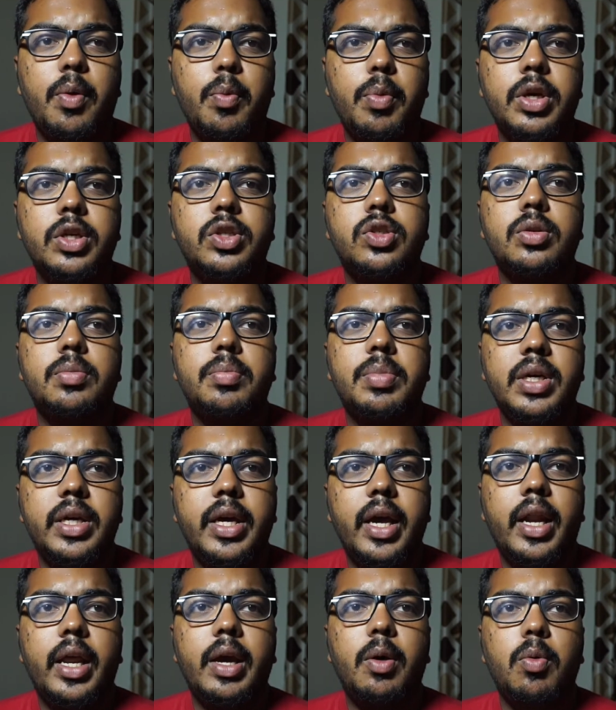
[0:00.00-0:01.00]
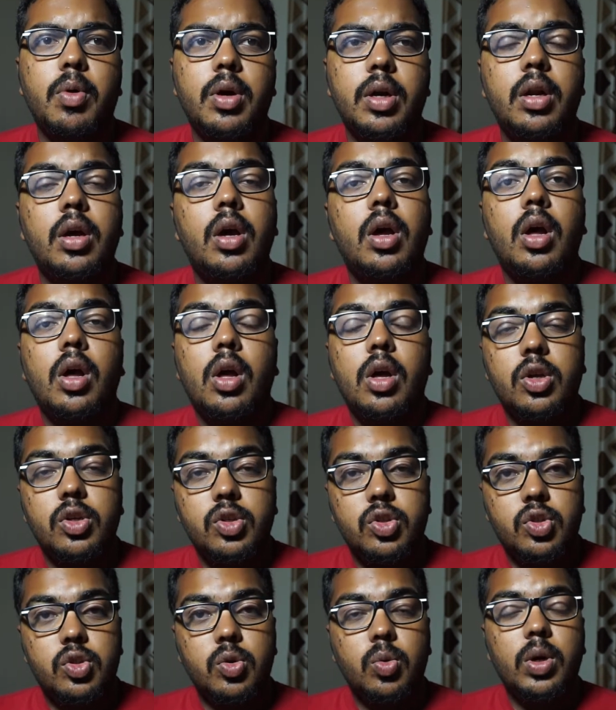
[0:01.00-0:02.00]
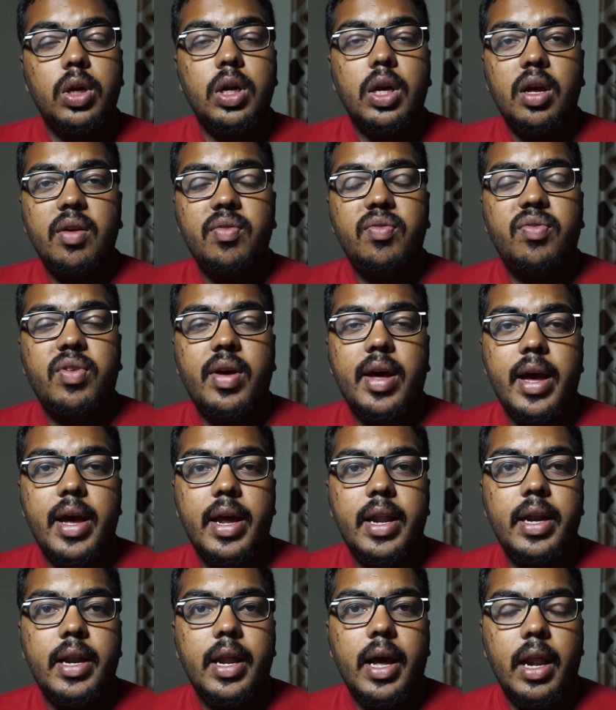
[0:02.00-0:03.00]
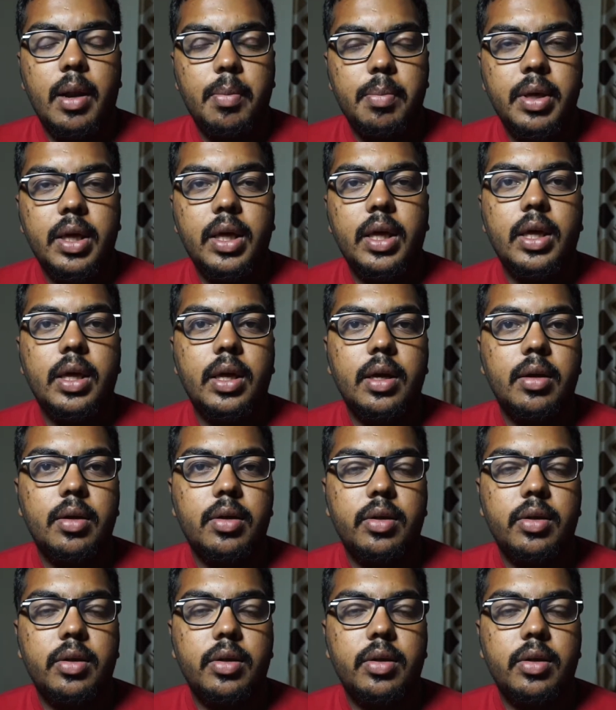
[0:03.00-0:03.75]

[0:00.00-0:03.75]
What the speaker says: We should be getting one soon enough and I'll be